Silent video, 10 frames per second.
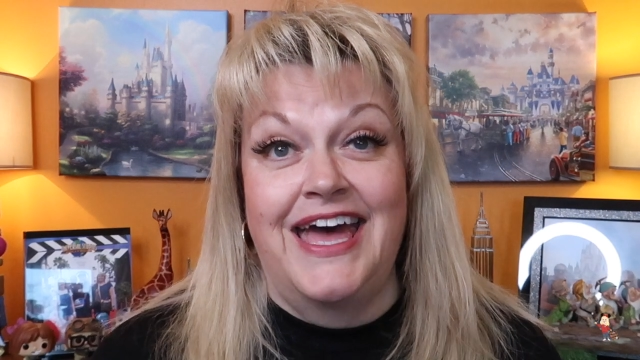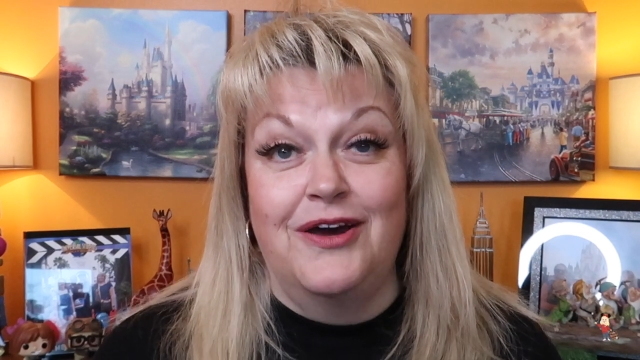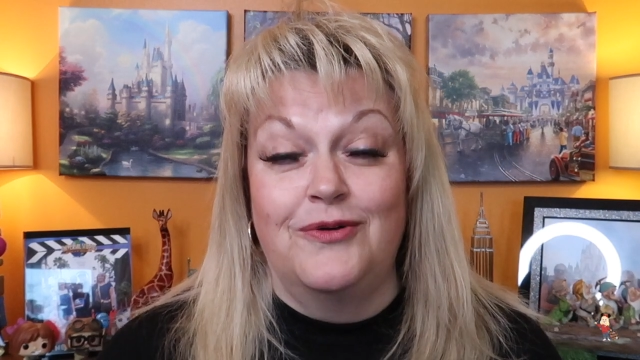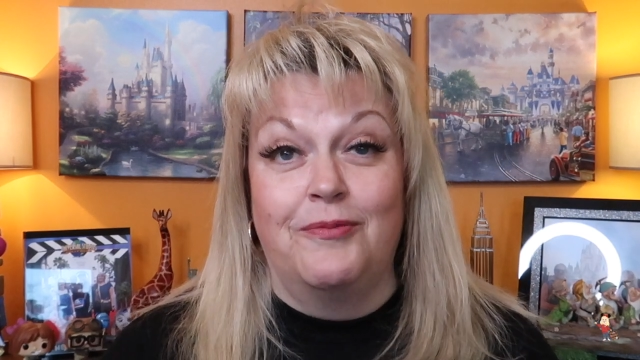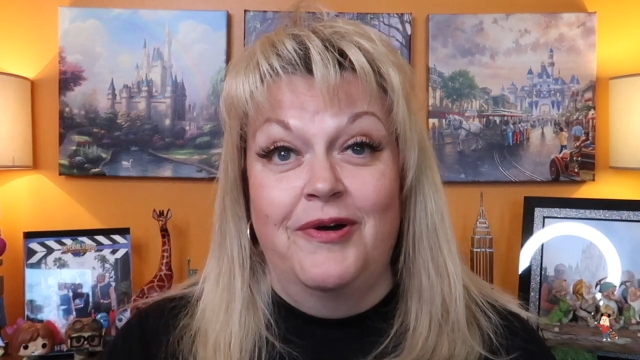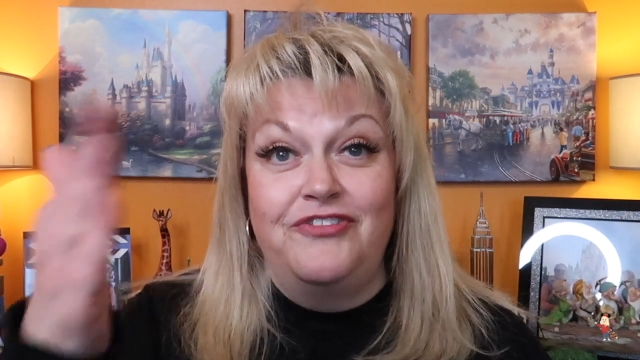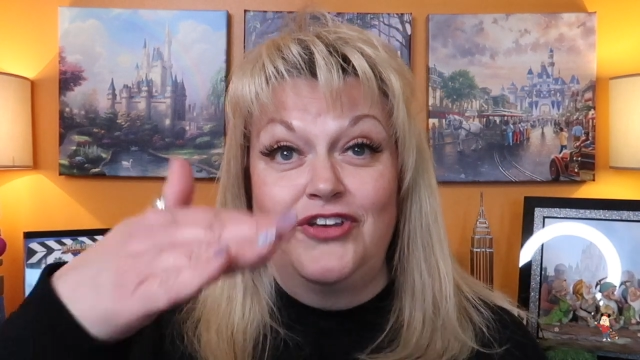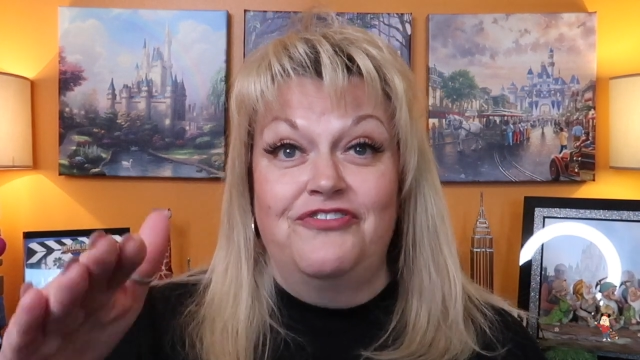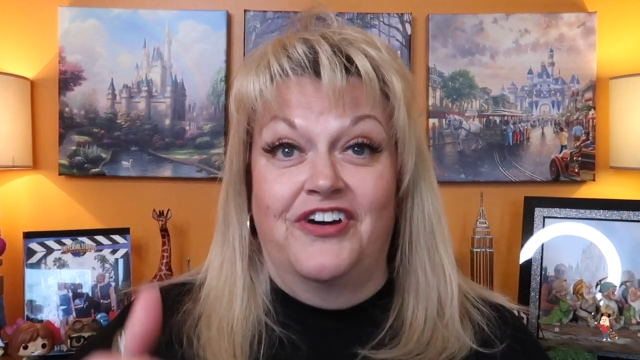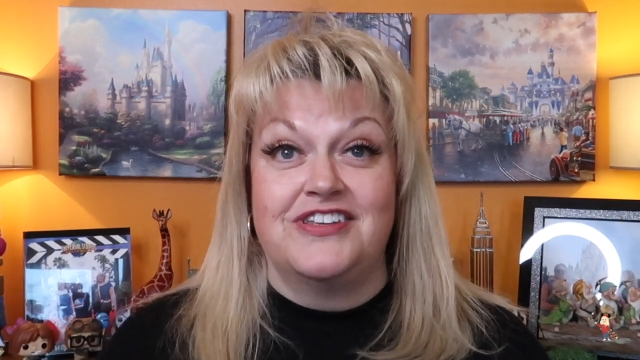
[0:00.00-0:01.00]
no, on my
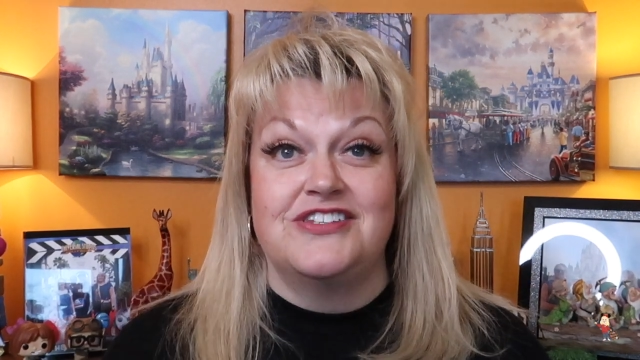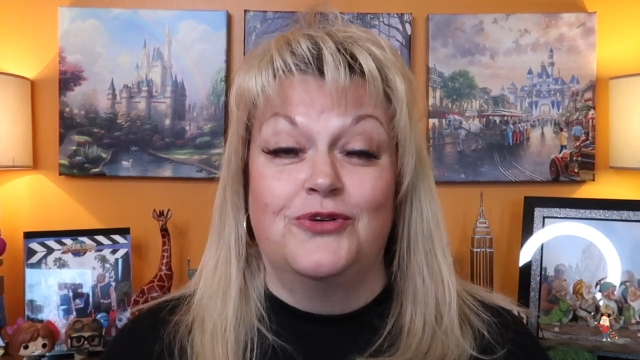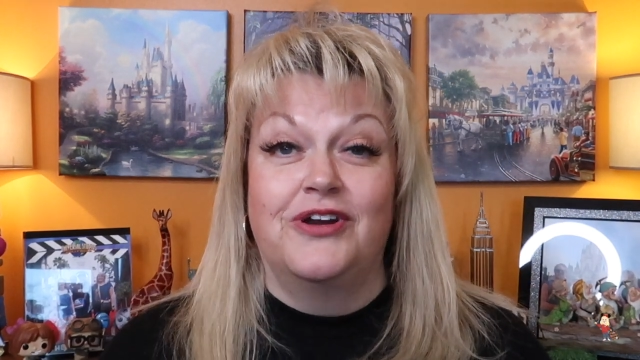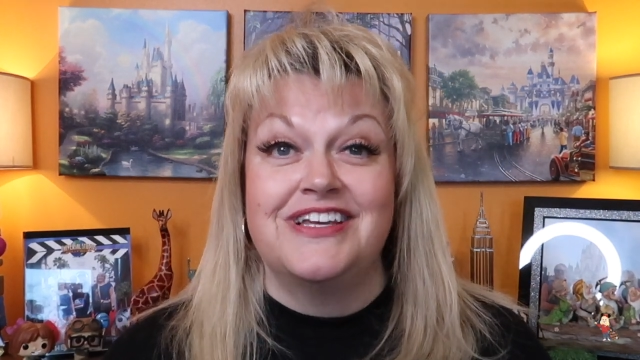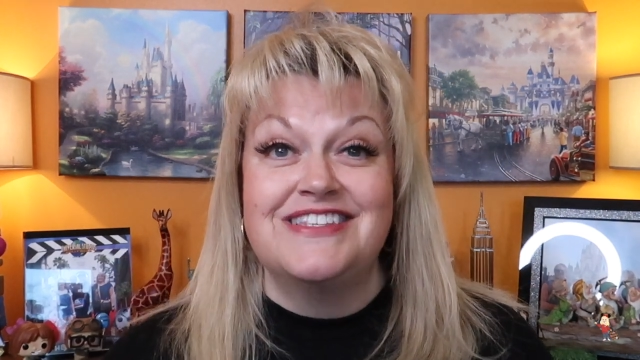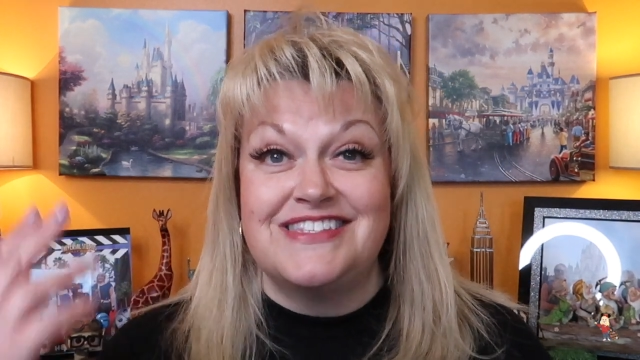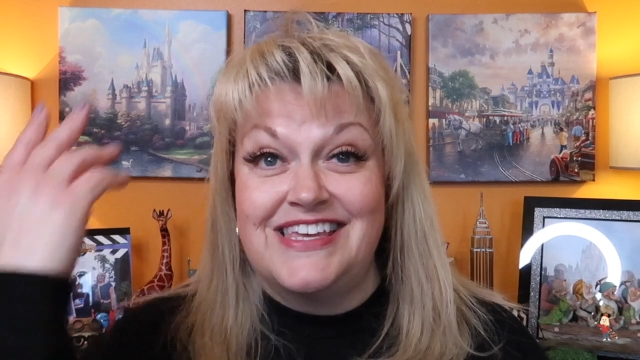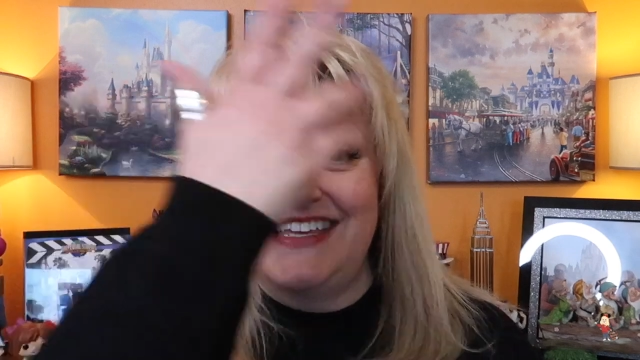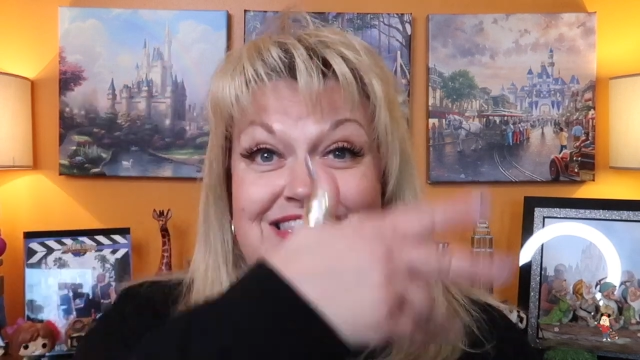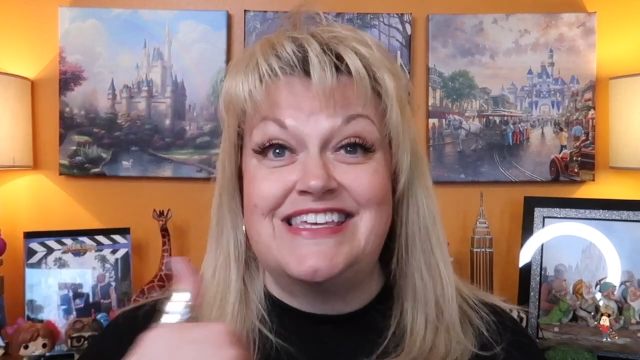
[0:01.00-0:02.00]
viewfinder. All I can
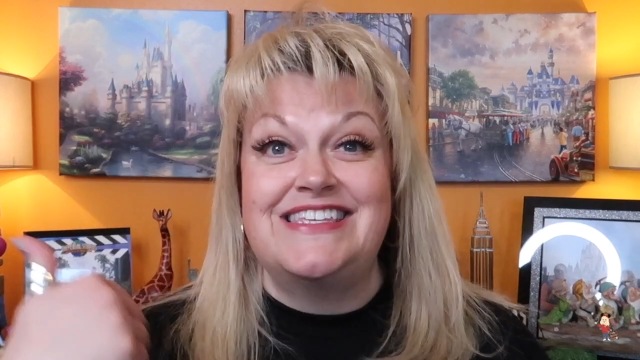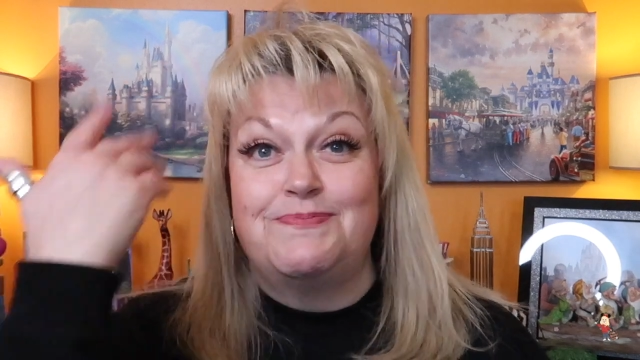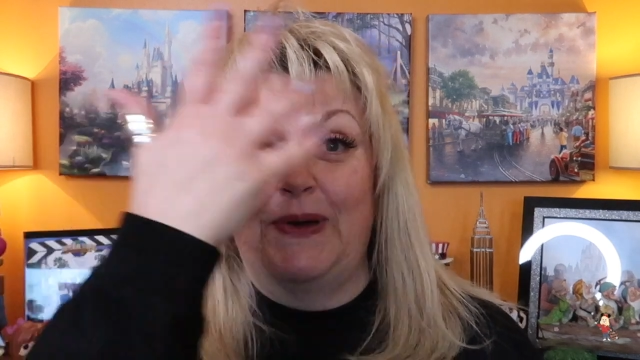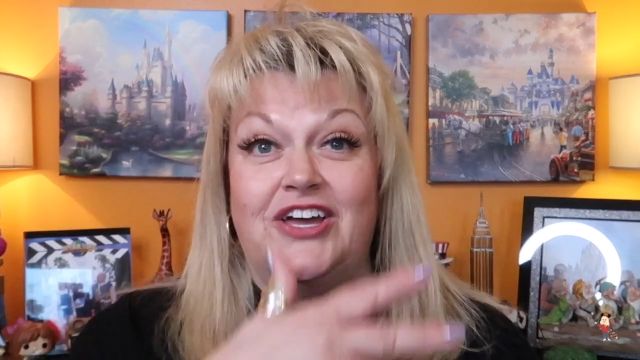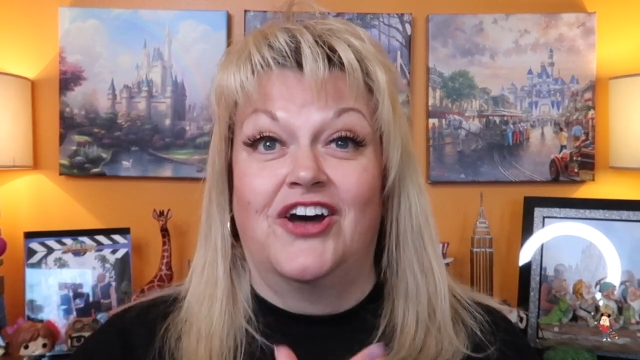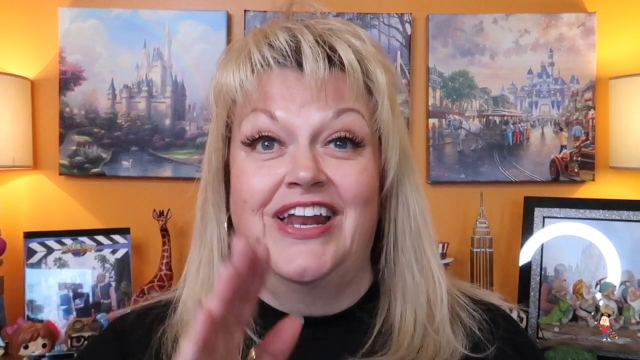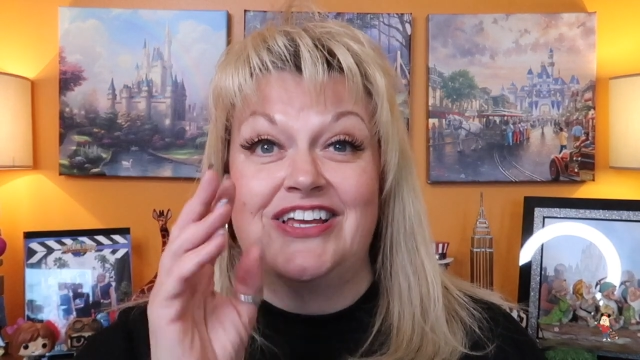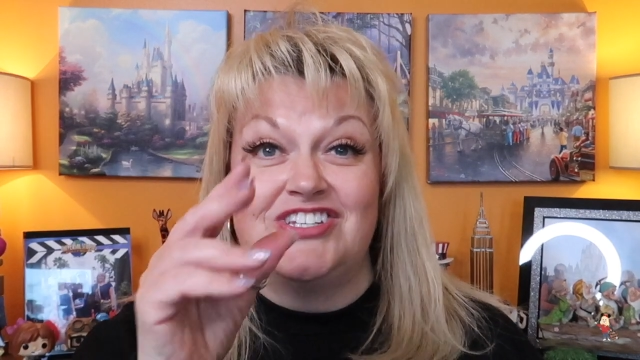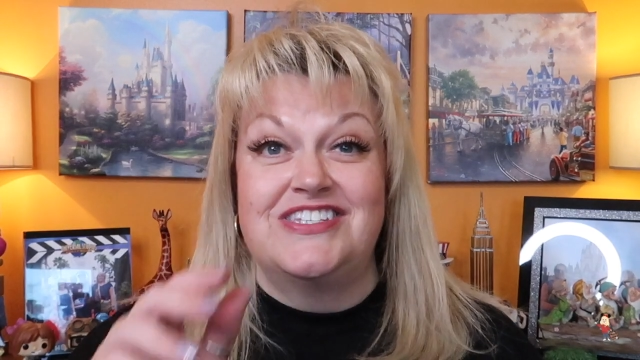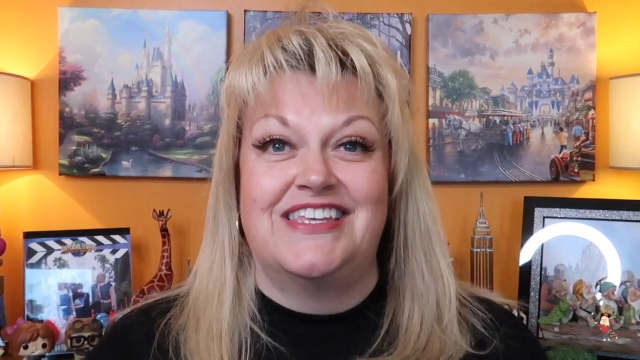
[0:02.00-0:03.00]
see is this, but I can't
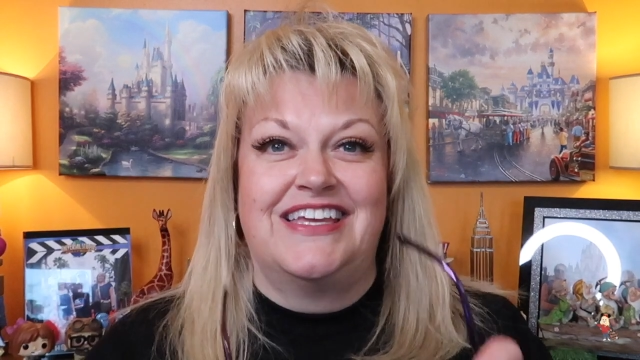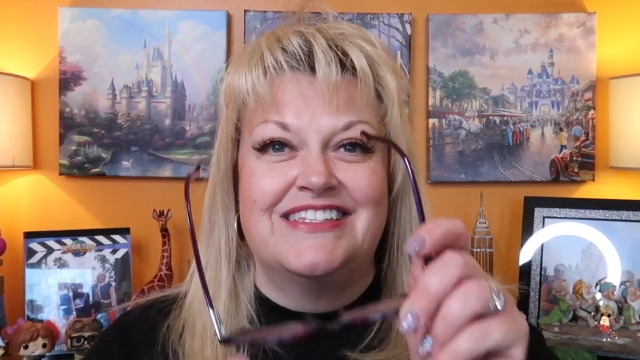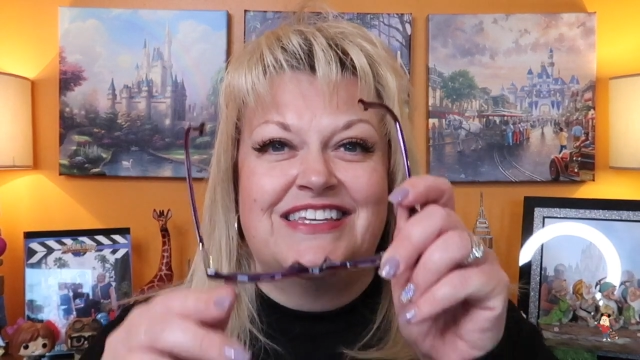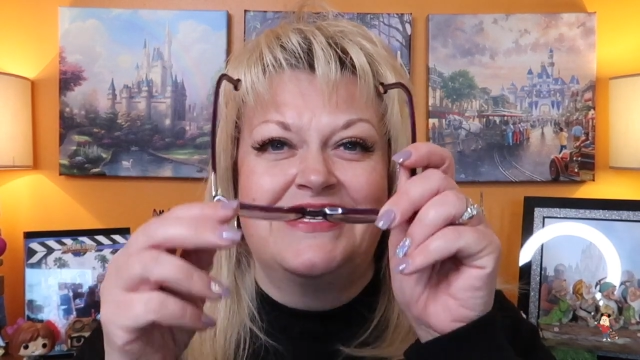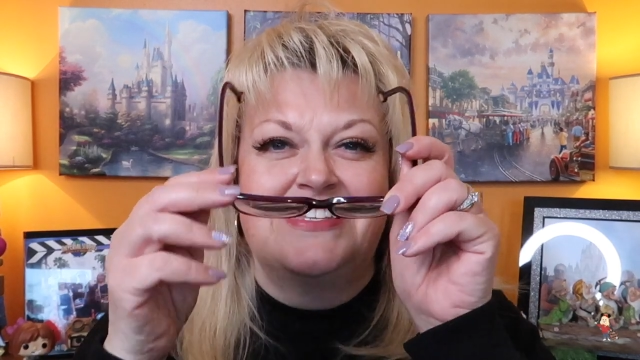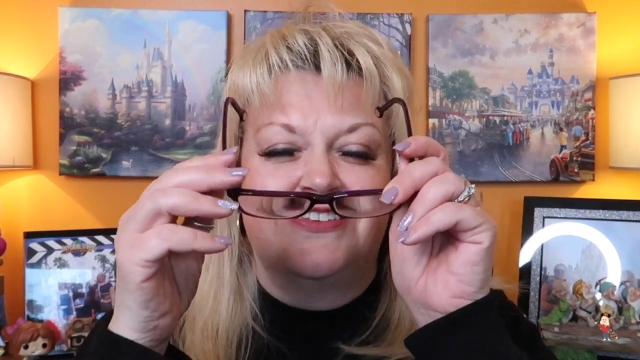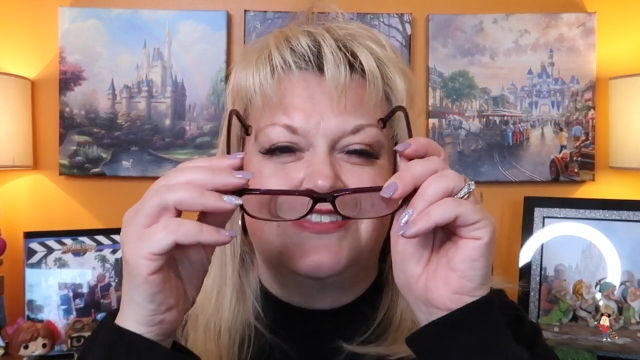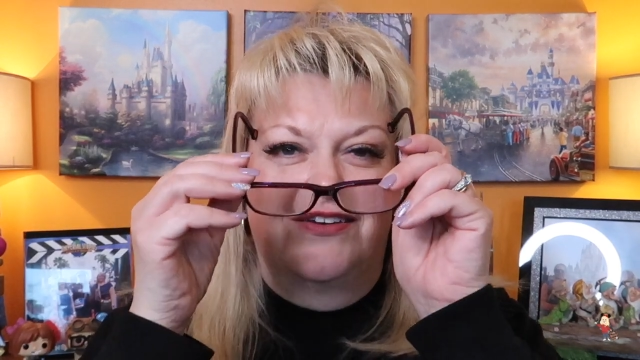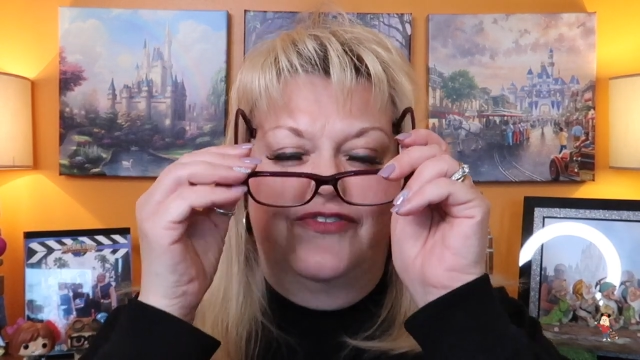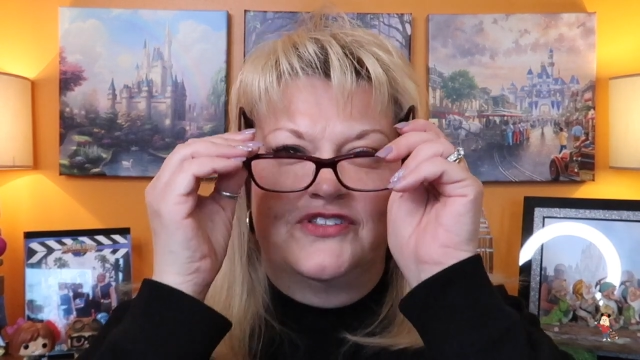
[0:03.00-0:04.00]
actually see in detail.
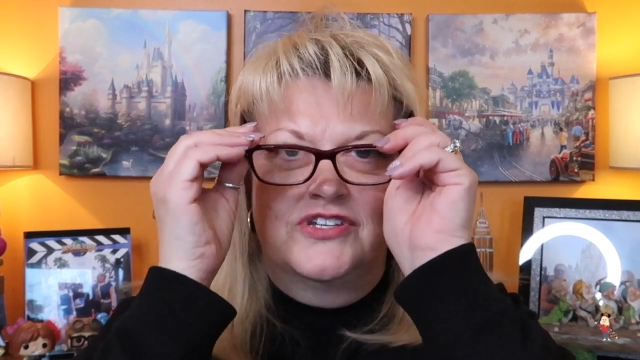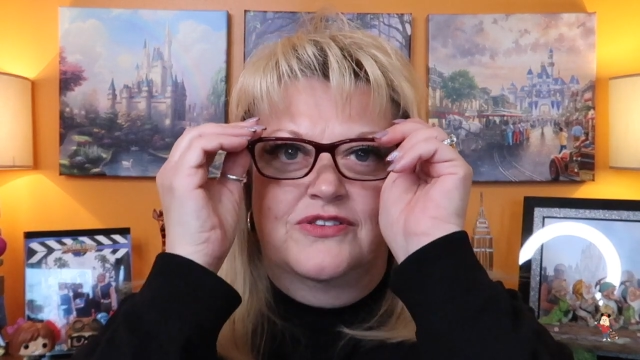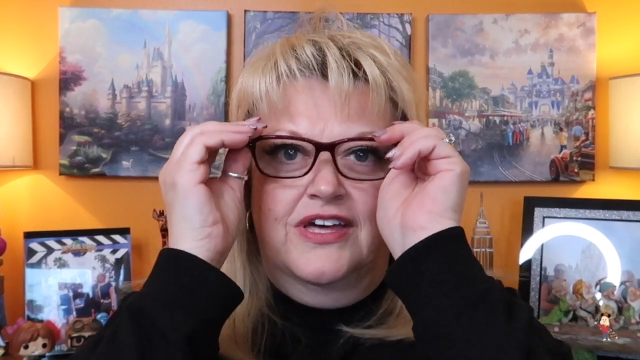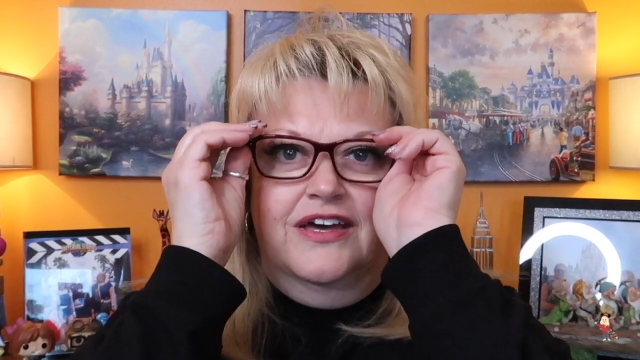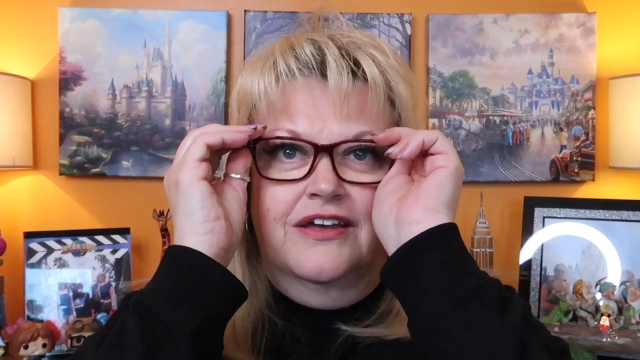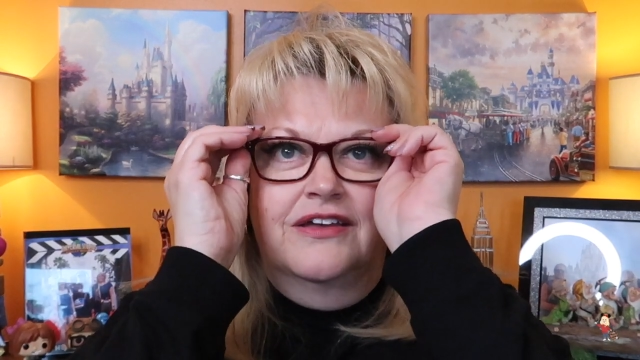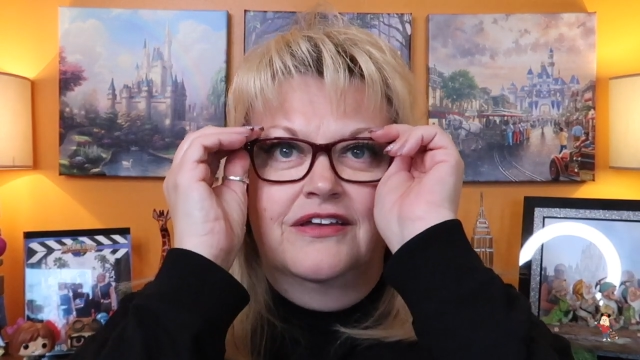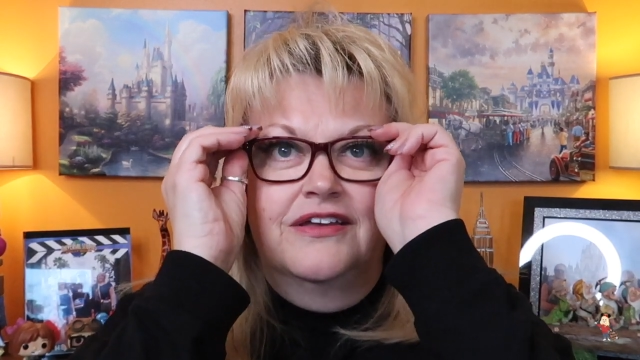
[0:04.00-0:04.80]
So if I do that,